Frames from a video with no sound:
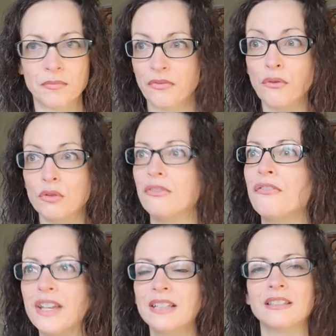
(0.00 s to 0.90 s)

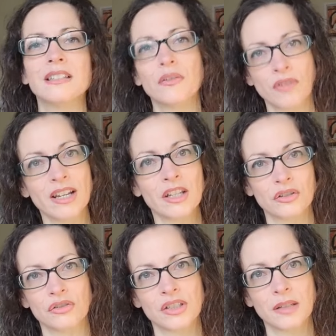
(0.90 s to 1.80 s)
fulfilled
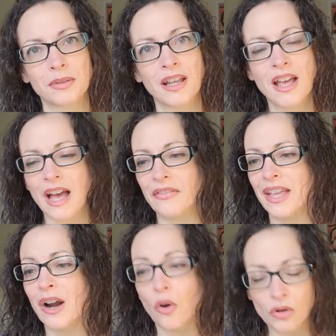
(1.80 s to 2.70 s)
relationships and they
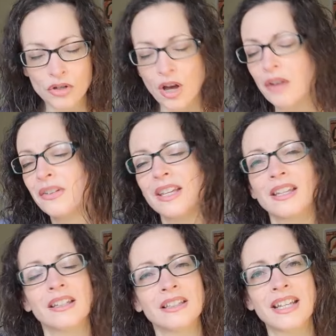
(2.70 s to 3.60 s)
are all loving
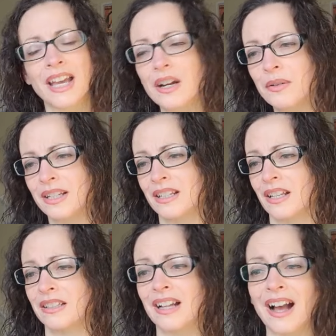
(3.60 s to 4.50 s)
and caring
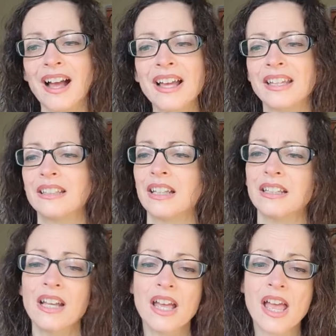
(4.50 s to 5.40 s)
and kind and
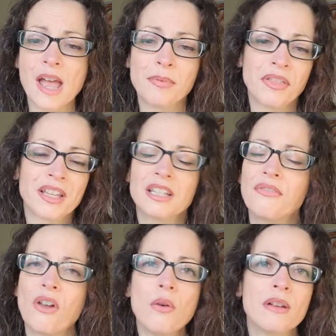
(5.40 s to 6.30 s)
everything is
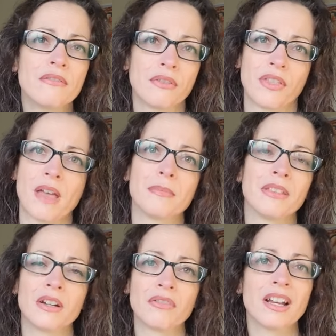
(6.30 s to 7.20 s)
flowing for them in
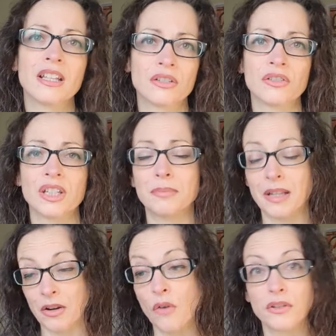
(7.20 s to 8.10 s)
their relationships
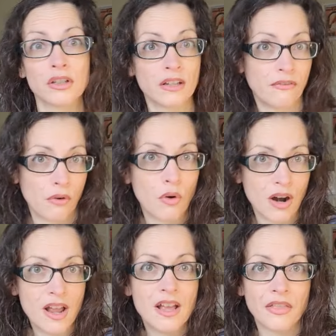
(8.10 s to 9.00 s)
and obviously for
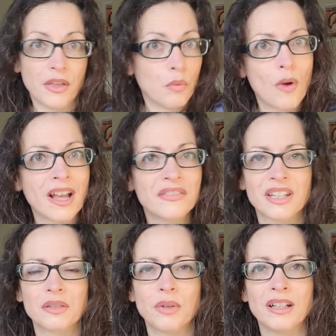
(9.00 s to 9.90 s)
their wives
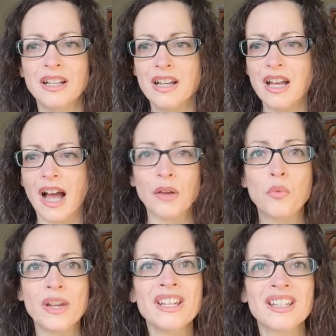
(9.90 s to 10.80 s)
as well. I
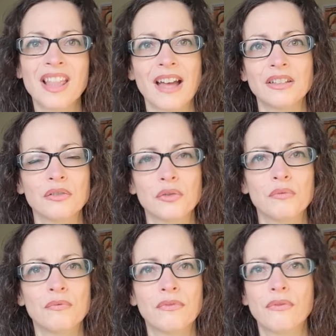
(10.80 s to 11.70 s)
wish that
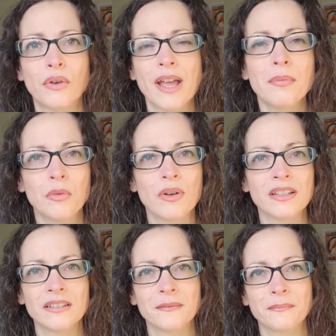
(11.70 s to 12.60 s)
for everyone,
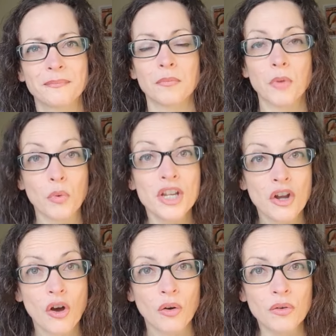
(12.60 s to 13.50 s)
but we
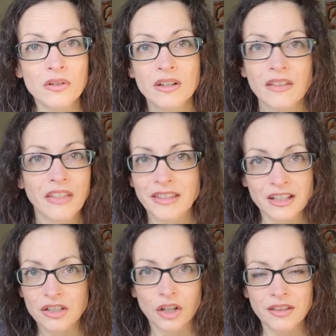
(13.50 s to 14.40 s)
know that
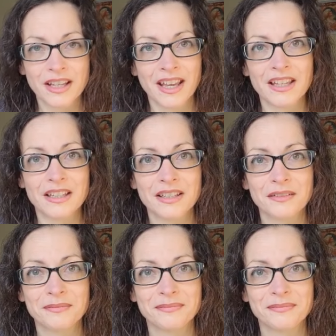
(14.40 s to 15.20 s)
that's not the case.